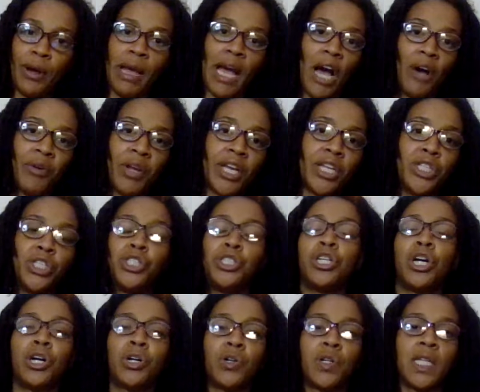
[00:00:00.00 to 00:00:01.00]
out and
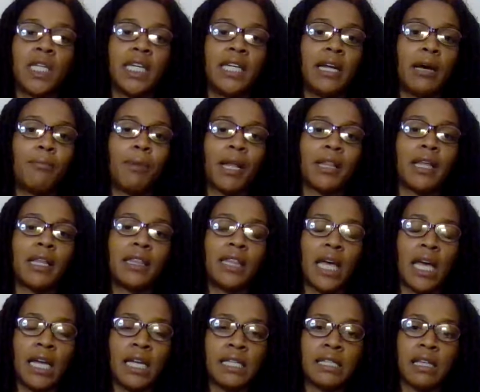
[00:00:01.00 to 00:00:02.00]
journaling about the
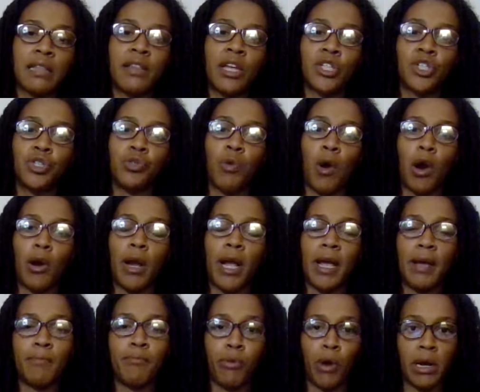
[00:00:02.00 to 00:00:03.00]
things that you are
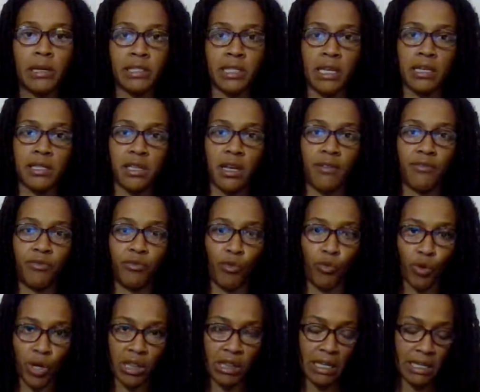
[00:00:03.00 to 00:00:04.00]
in process of
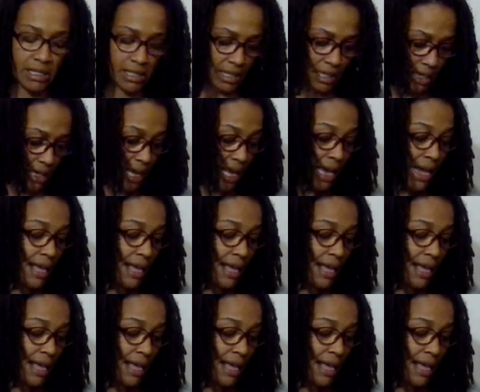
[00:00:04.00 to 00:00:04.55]
releasing,